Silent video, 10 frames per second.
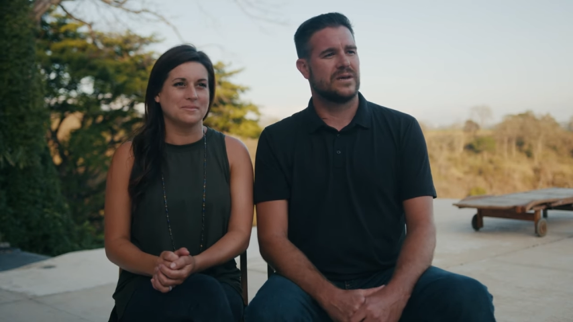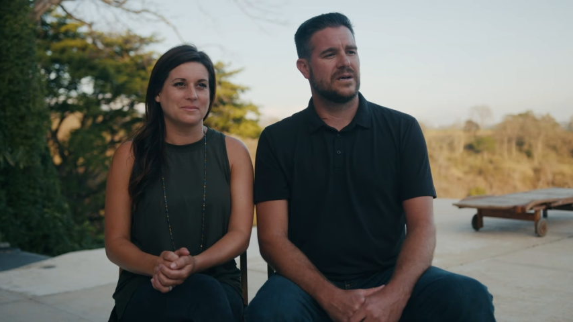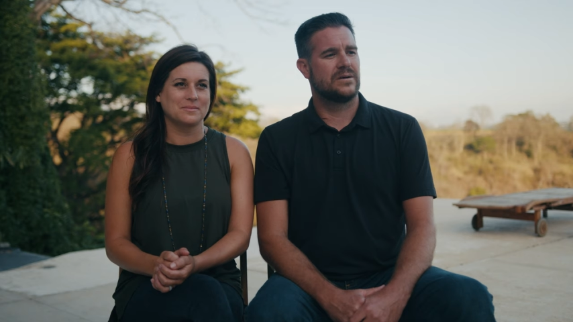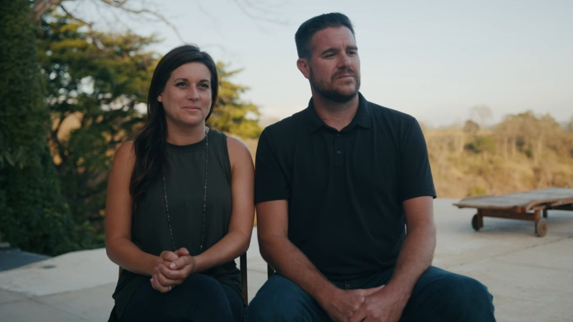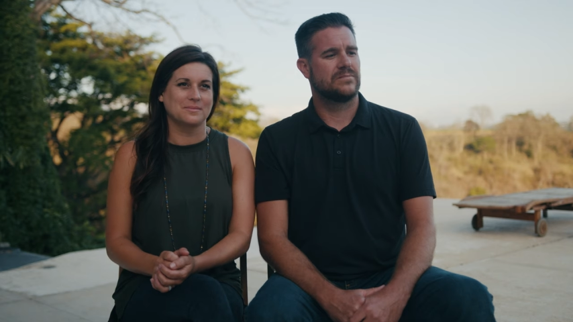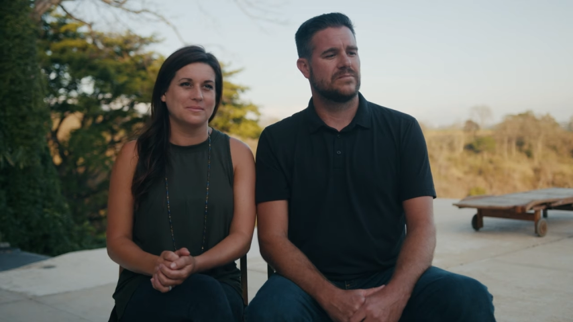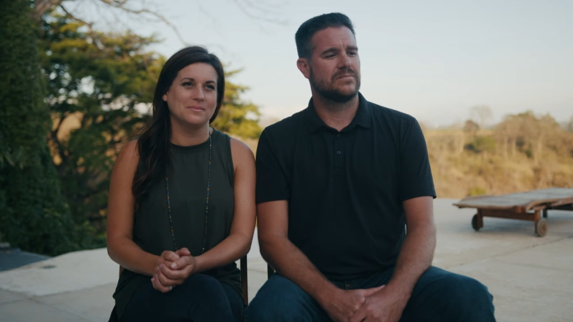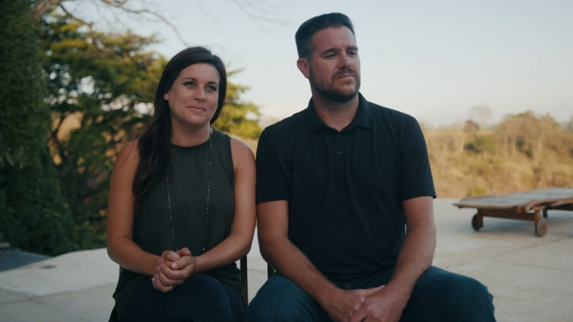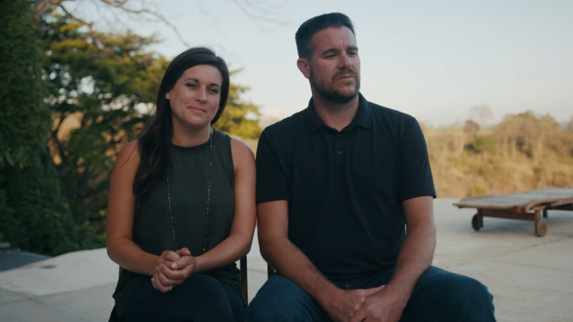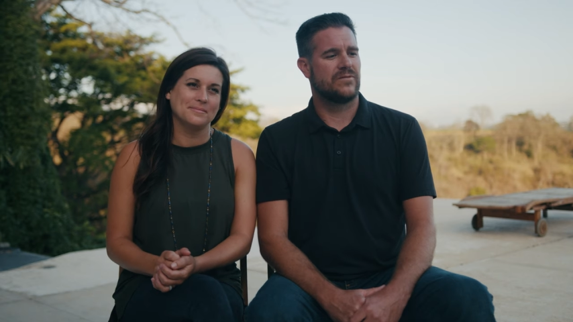Speaker 1: uh,
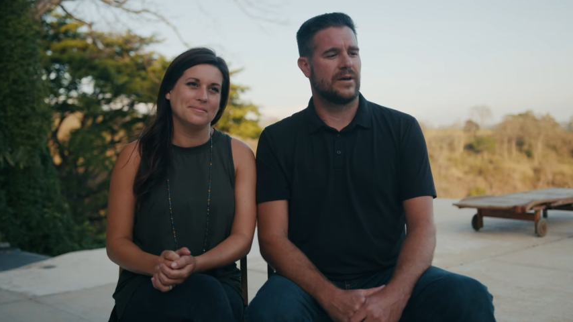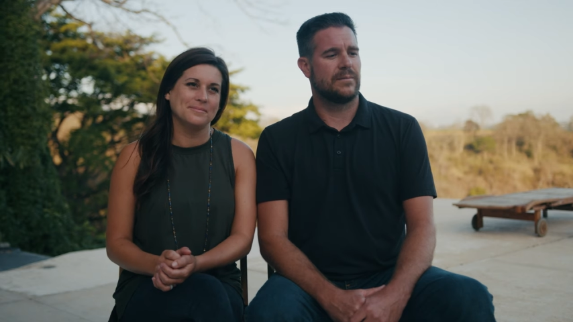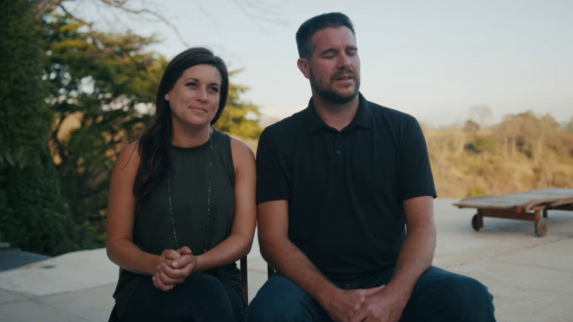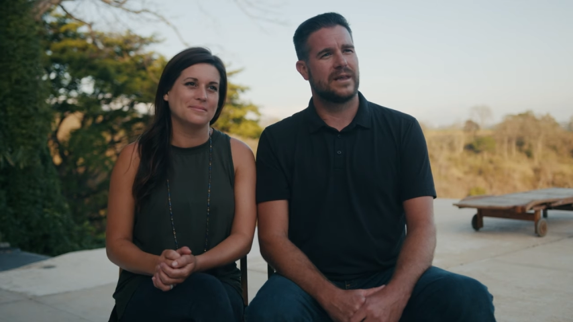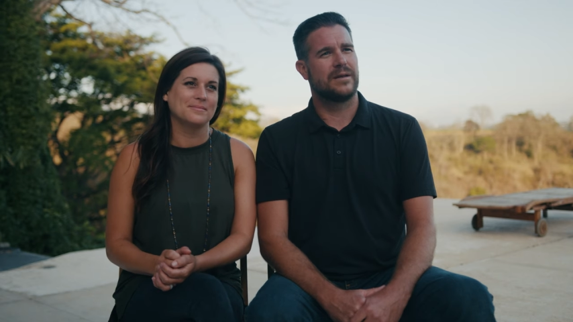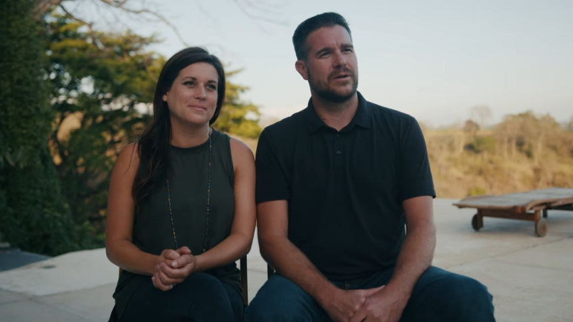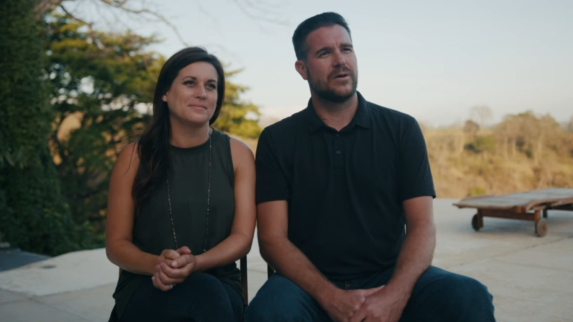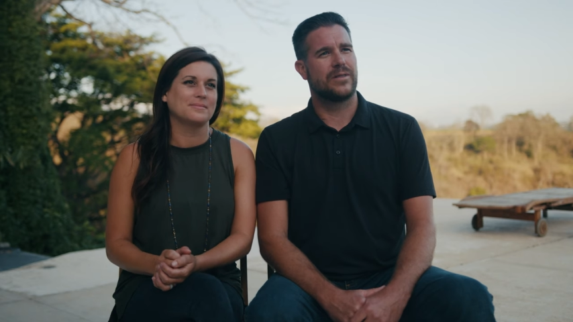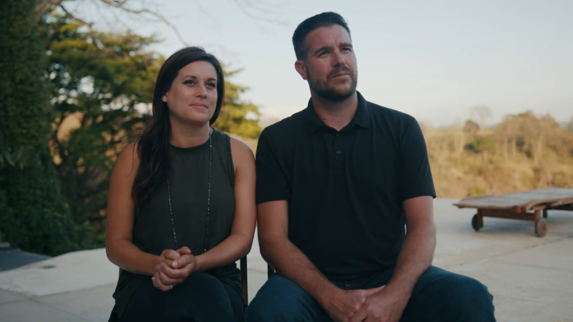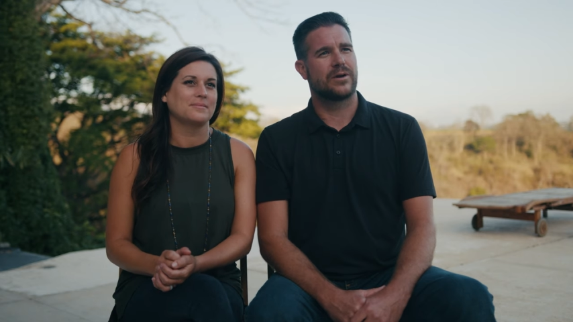with family, letting them
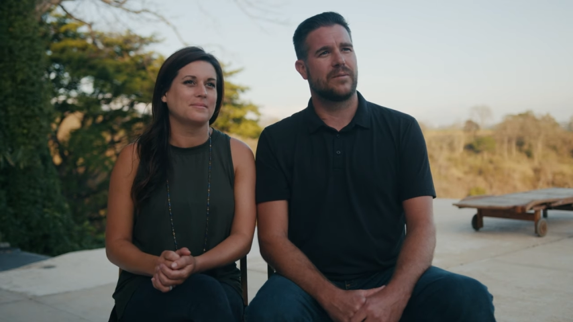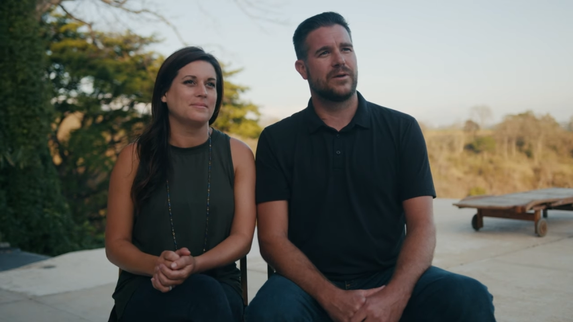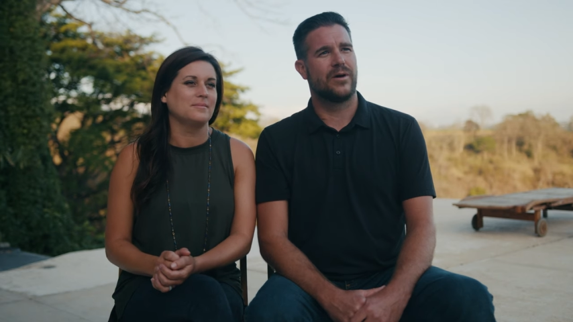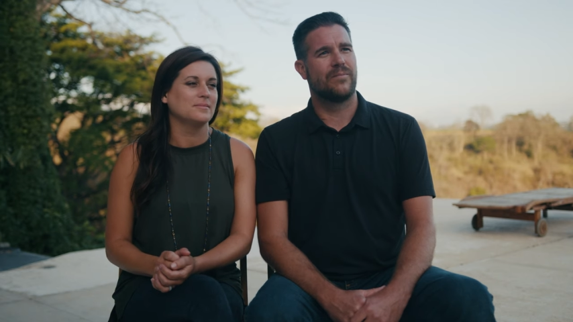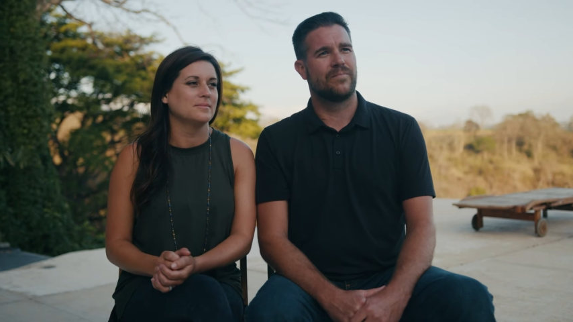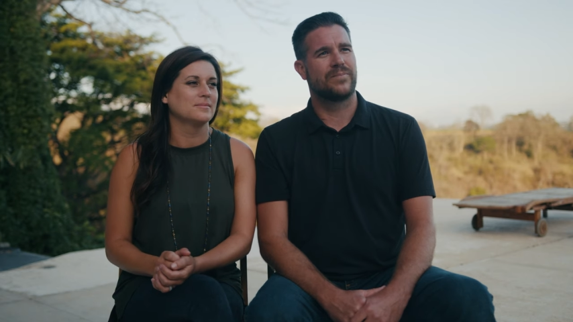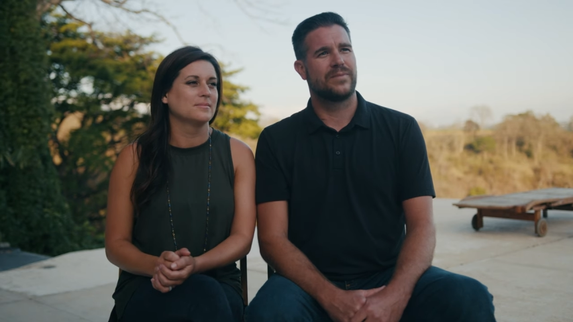know that we're coming home.